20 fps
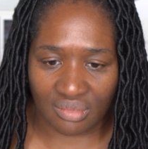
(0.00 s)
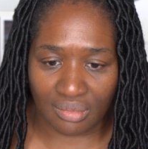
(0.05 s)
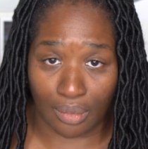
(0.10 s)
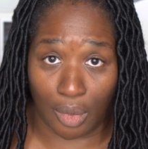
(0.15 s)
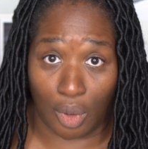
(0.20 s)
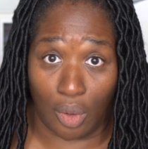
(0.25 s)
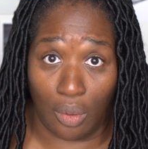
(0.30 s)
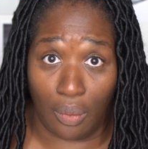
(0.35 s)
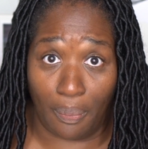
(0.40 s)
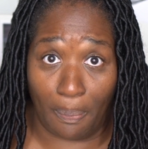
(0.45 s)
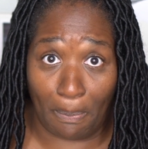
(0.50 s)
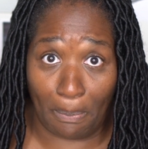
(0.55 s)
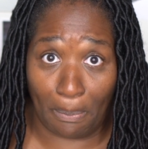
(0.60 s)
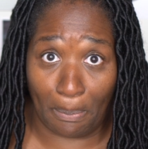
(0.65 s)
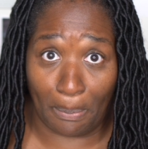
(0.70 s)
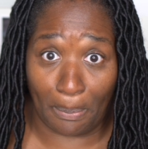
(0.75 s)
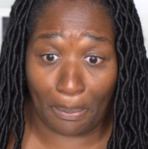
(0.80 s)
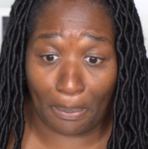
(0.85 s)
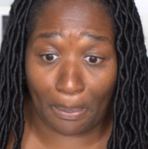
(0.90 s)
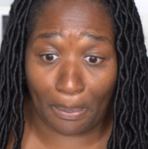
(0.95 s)
Boop!
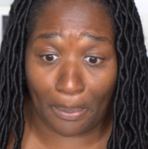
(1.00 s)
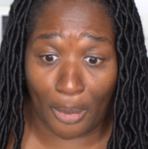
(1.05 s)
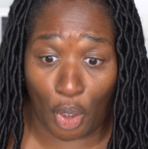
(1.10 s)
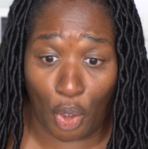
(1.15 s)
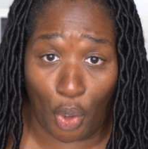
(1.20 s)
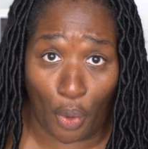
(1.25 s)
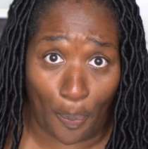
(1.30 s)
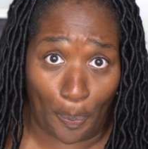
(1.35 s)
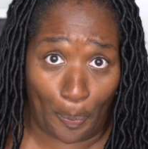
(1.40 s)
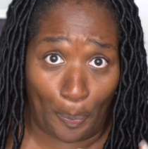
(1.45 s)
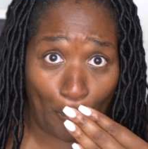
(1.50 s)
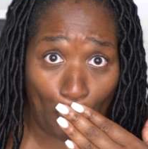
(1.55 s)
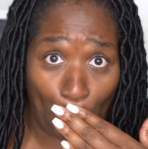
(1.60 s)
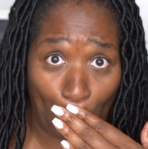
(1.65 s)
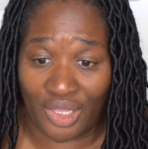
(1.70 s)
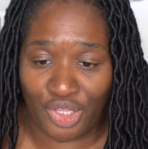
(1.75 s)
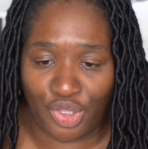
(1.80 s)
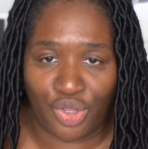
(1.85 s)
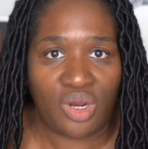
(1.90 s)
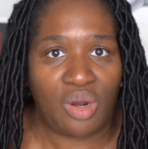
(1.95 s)
Oop!
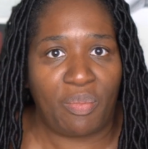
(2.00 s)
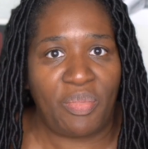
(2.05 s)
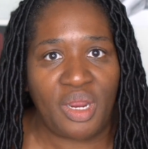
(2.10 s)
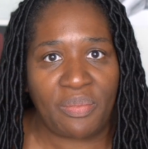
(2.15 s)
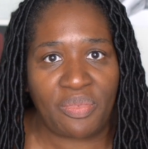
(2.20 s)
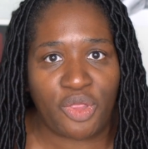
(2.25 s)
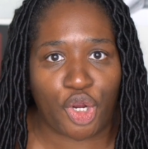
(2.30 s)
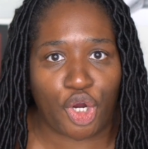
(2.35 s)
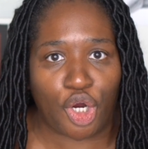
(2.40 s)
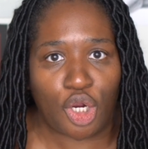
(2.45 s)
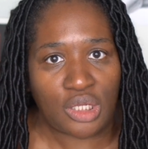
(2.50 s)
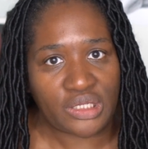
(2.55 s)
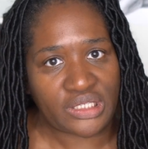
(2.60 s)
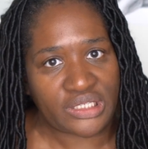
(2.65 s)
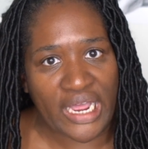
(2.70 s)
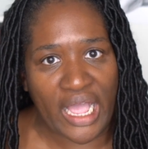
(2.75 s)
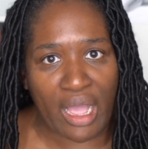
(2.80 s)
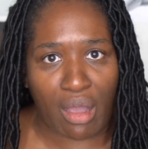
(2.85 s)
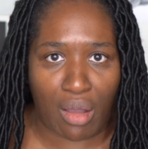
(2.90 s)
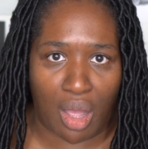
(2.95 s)
You gonna beat up the girls
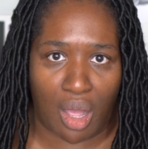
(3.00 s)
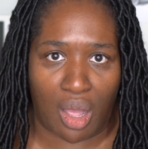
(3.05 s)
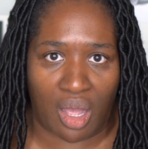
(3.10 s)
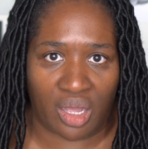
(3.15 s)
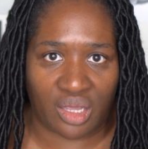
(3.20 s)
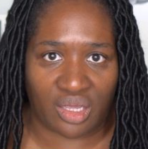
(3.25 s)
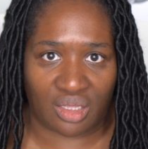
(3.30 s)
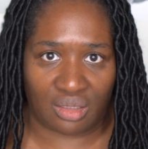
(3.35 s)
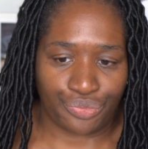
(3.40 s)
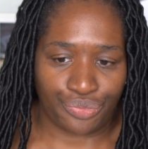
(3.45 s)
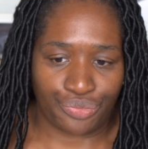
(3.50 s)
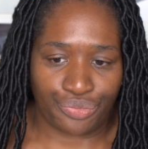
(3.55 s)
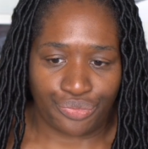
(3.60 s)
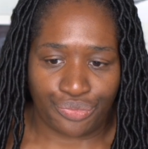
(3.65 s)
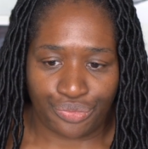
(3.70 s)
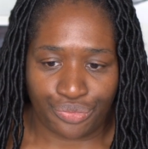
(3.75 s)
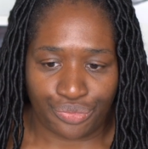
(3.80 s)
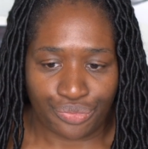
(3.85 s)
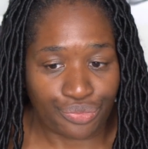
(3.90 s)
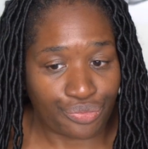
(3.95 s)
now, Honk? Hey,
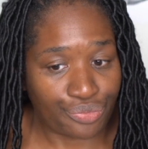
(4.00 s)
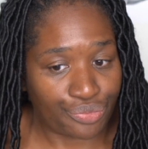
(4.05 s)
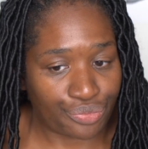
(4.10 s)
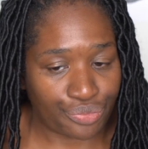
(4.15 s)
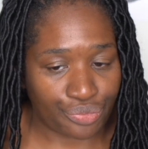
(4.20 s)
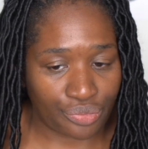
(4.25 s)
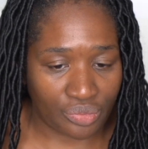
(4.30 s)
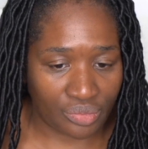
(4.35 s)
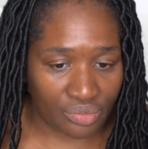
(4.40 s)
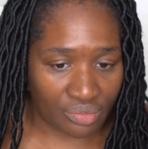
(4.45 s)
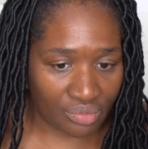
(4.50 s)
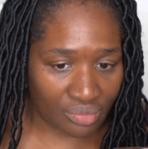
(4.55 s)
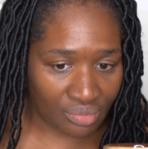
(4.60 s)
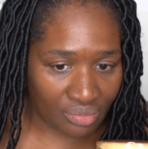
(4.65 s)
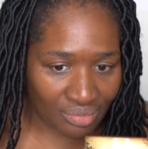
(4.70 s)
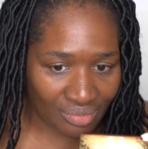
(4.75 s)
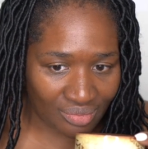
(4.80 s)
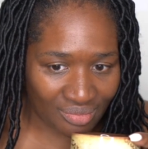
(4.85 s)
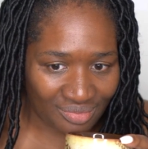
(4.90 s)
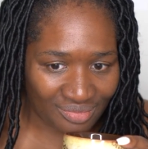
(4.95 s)
Dimitri.
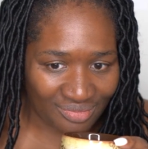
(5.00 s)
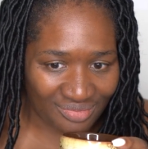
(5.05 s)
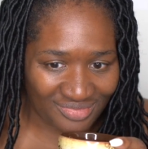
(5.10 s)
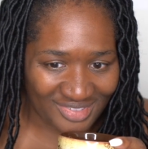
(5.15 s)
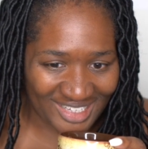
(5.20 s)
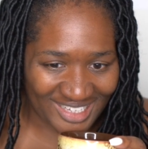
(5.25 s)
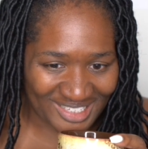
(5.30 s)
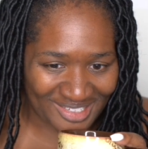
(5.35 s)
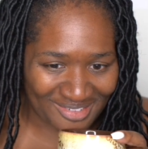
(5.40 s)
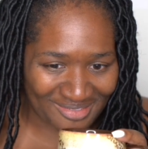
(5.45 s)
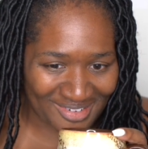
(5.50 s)
That's